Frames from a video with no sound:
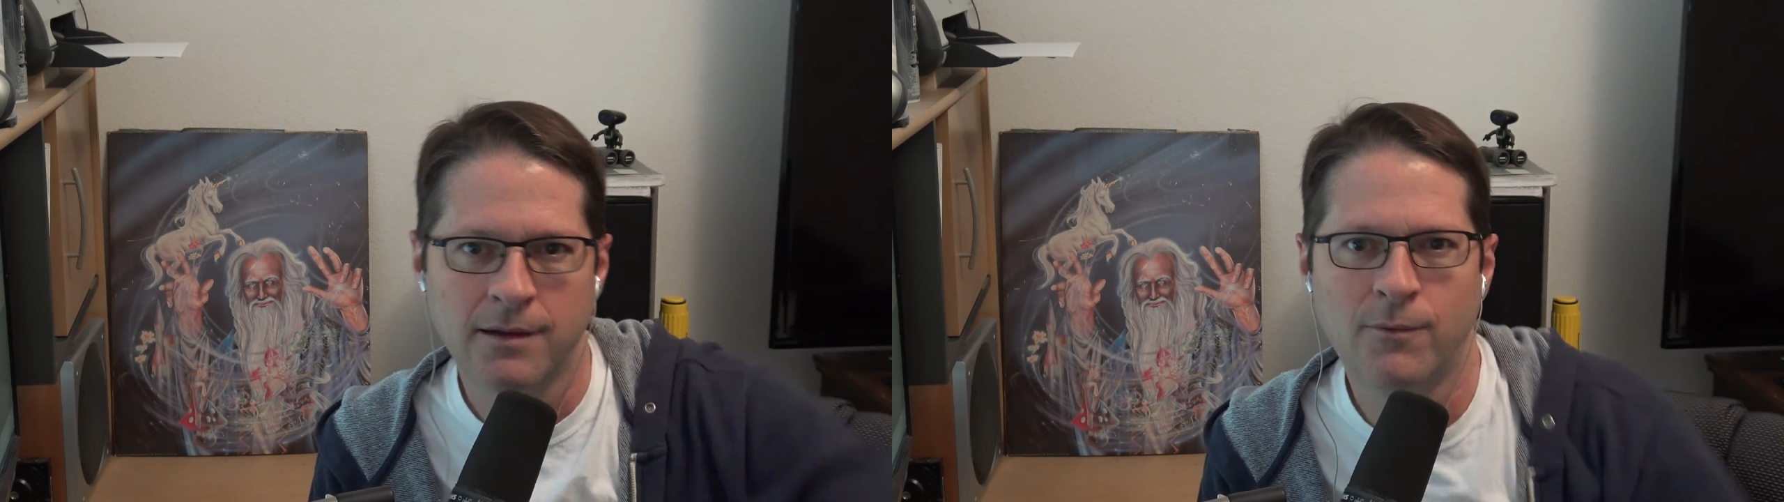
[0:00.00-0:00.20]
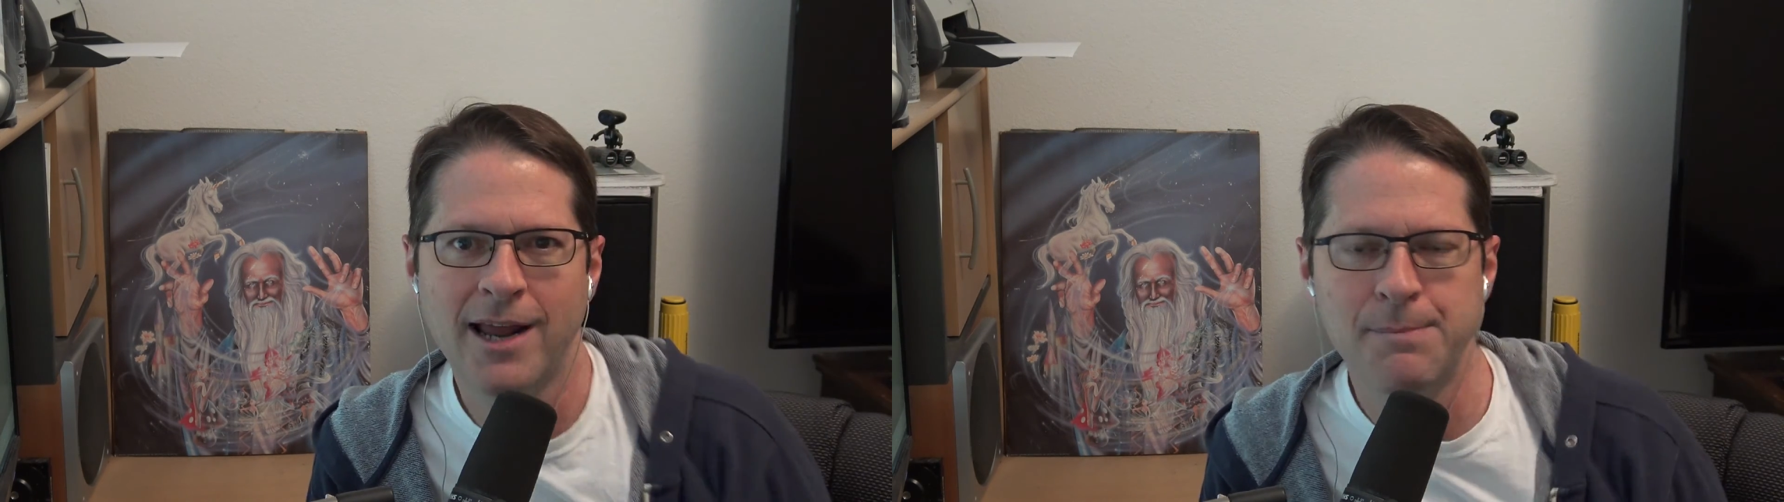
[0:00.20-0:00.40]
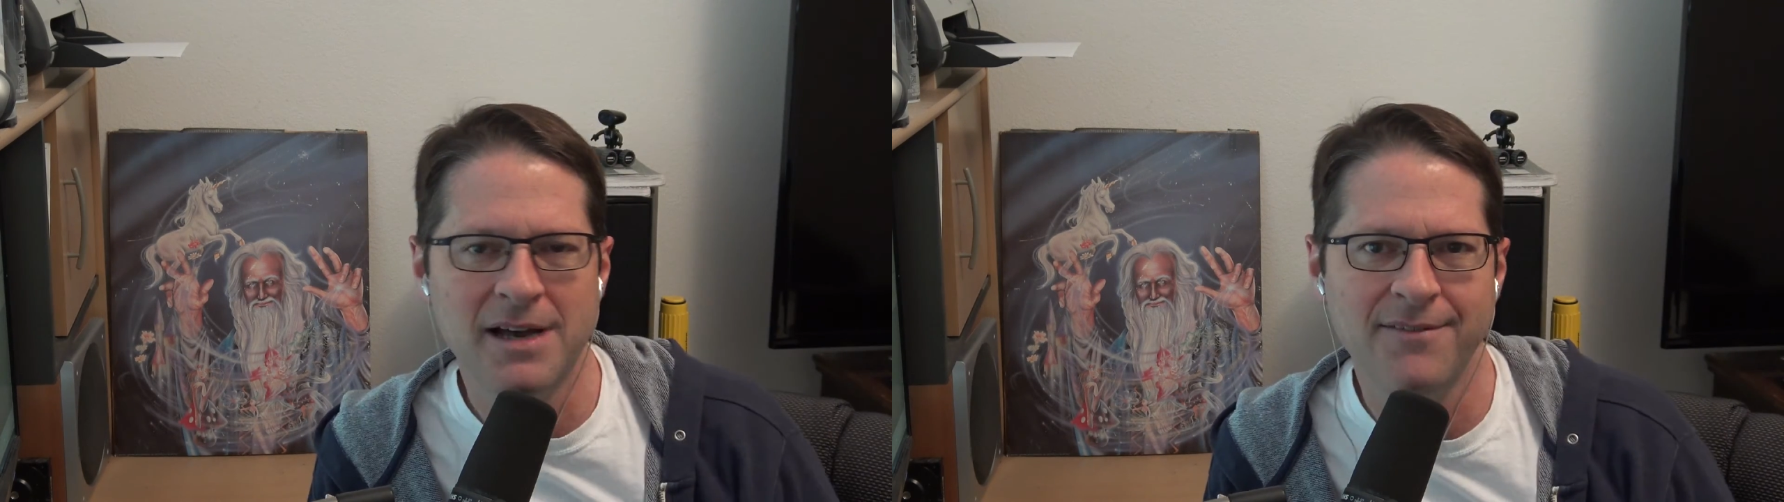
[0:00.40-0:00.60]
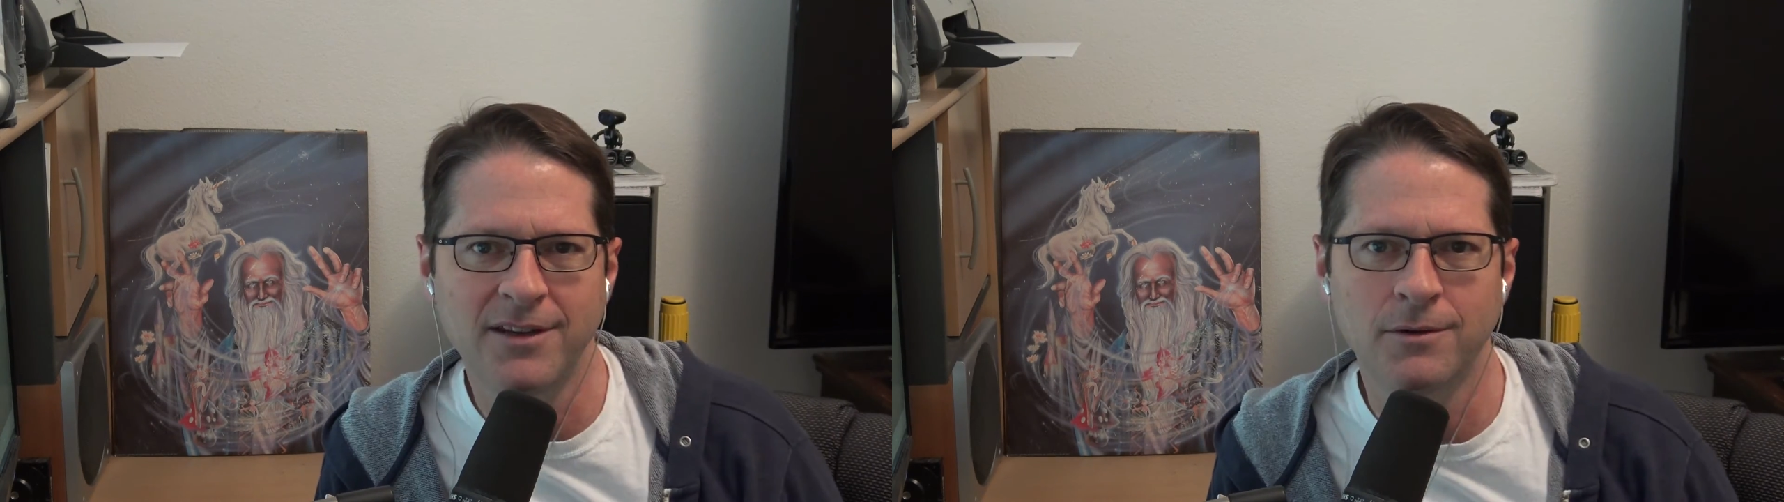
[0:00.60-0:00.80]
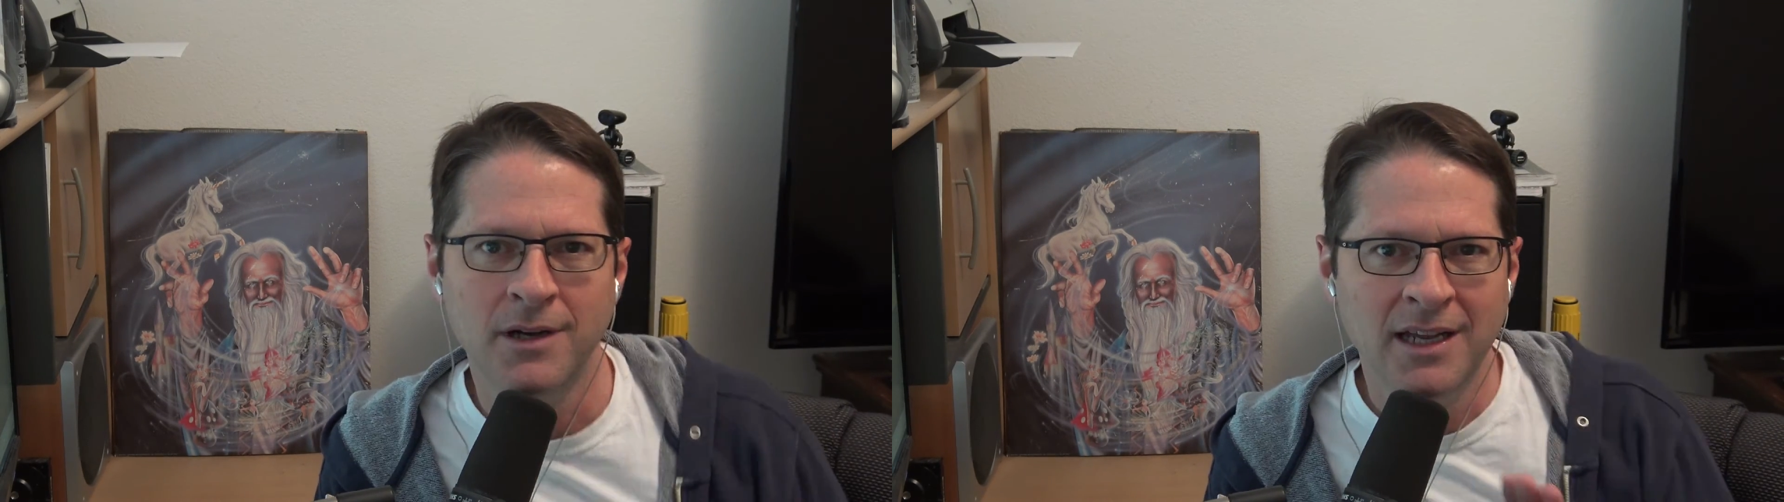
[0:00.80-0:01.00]
right above
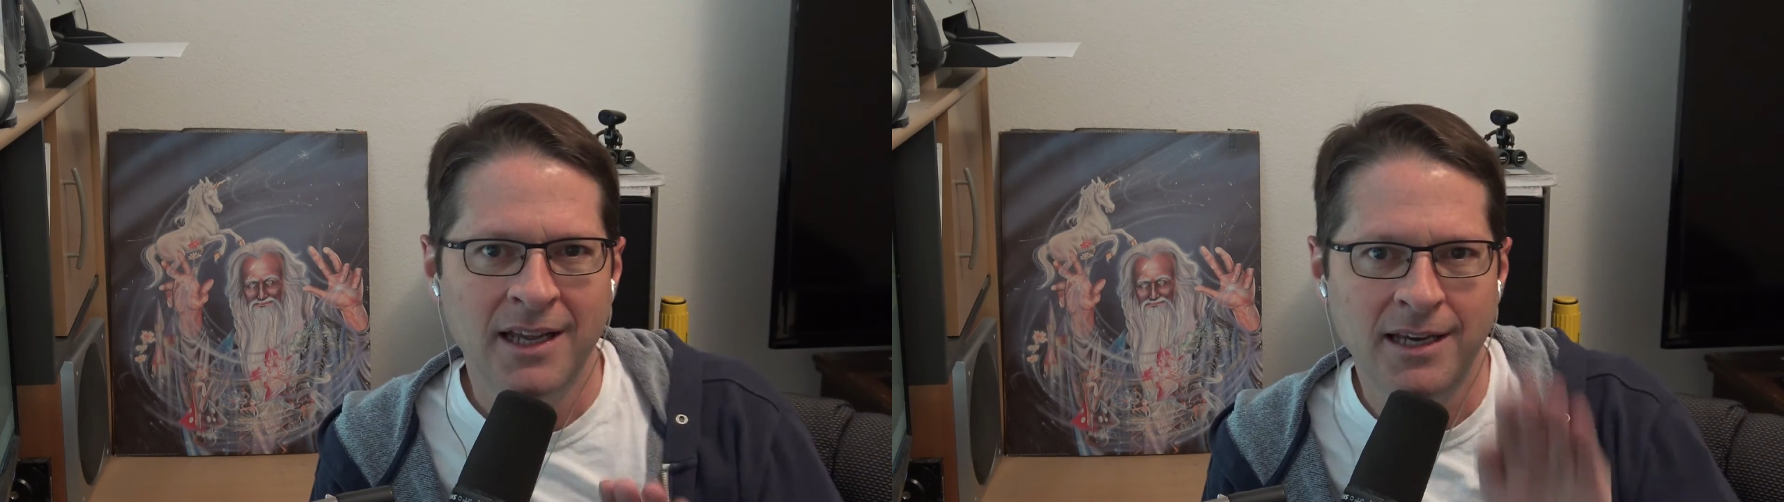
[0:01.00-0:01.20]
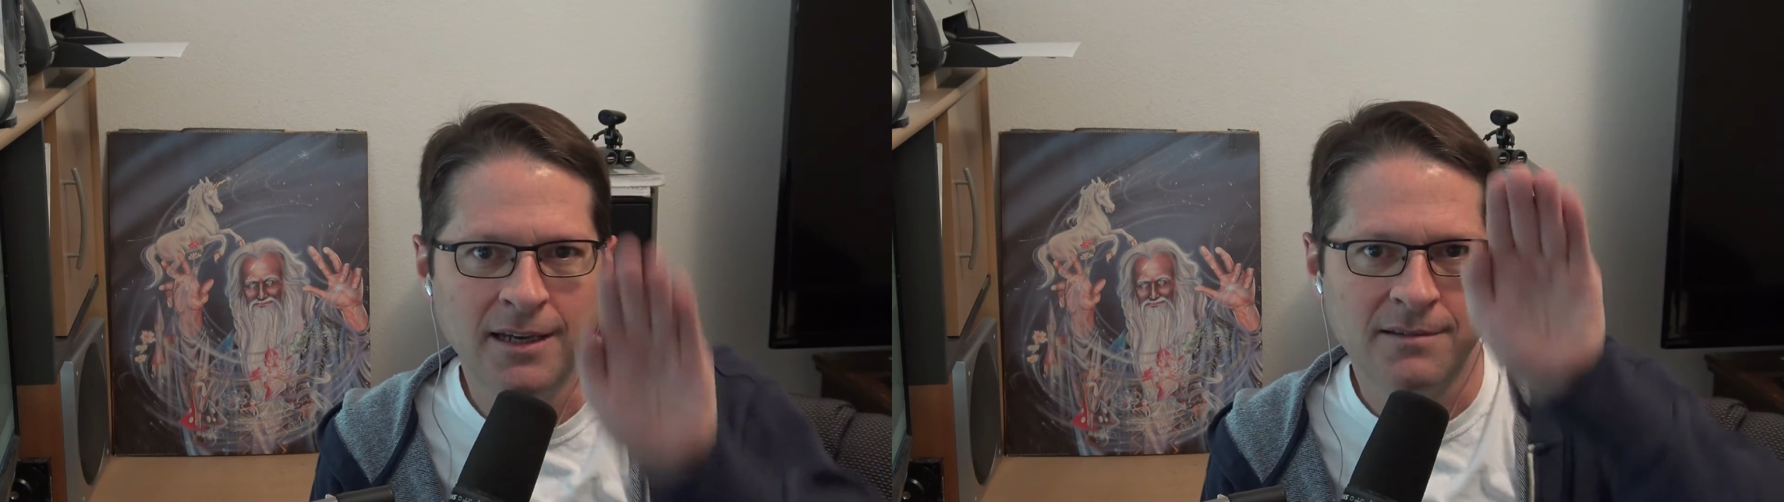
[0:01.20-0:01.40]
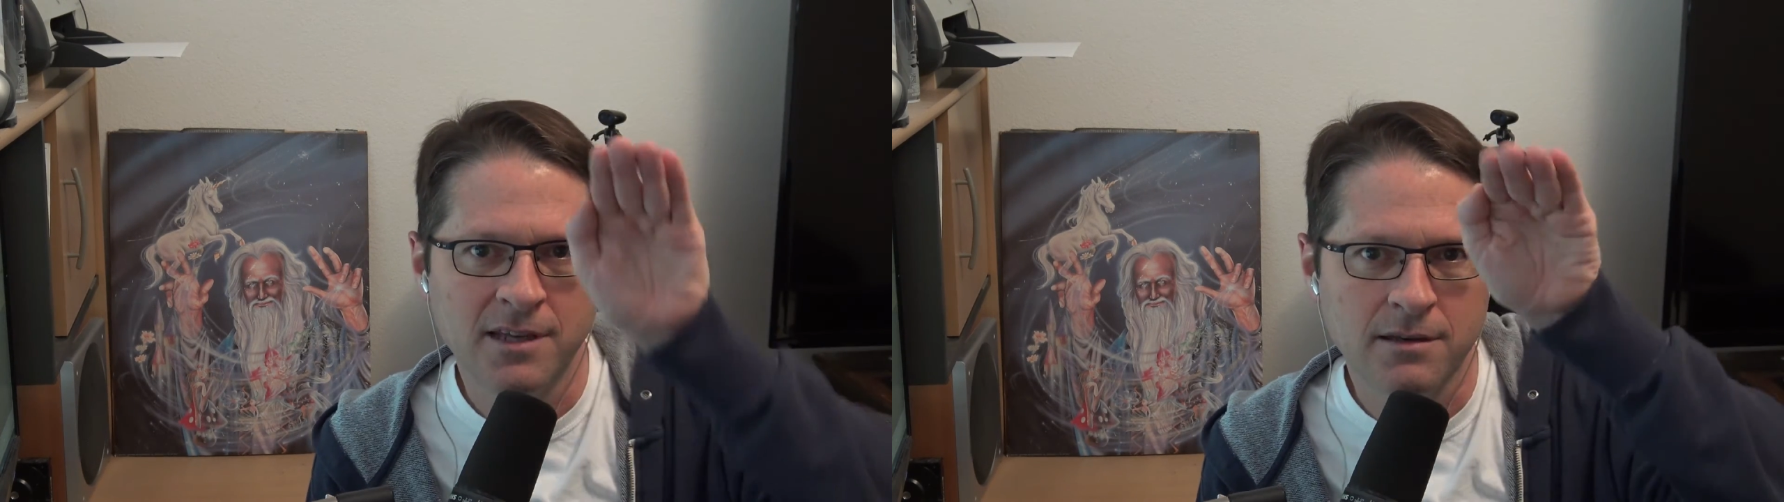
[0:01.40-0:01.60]
you, and you